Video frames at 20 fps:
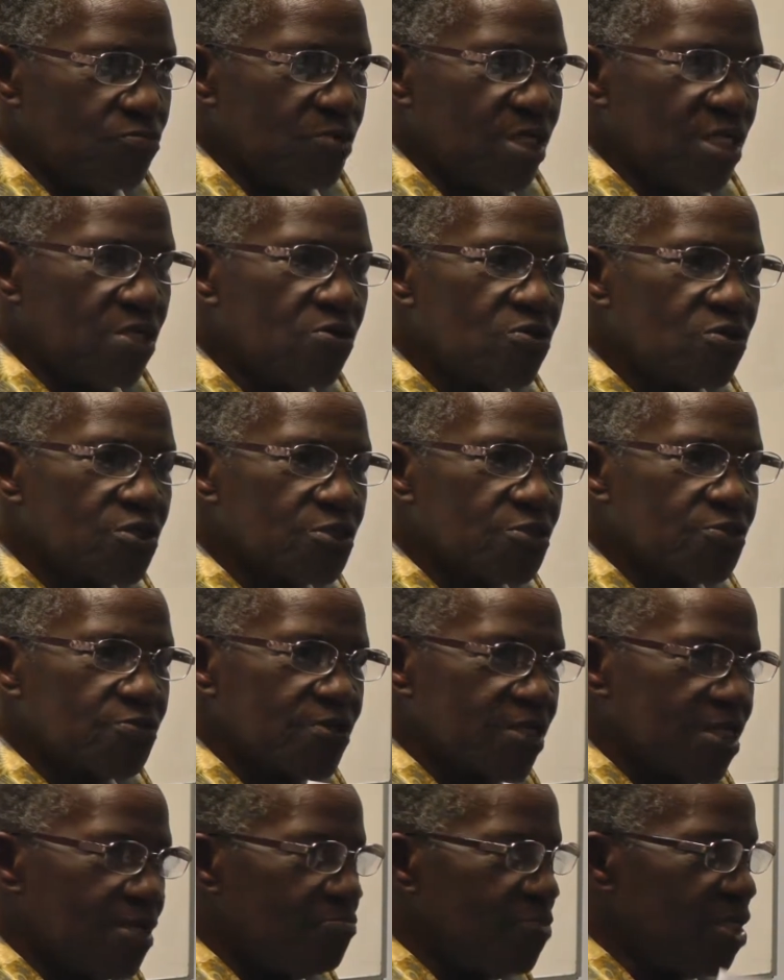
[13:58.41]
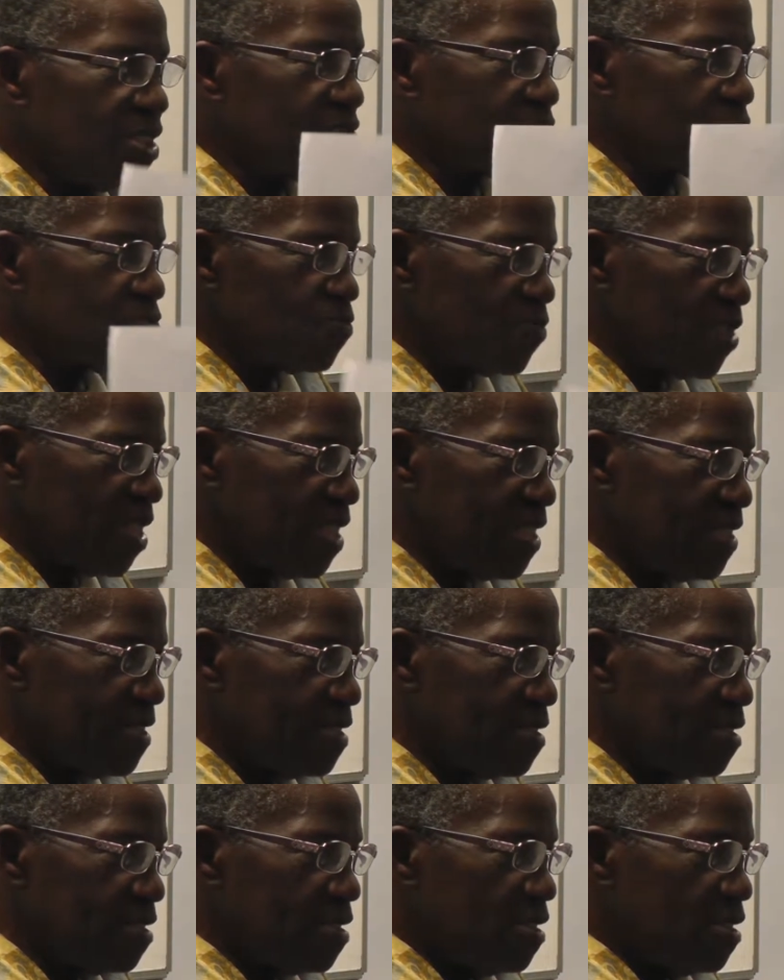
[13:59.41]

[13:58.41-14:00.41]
because to them it's real.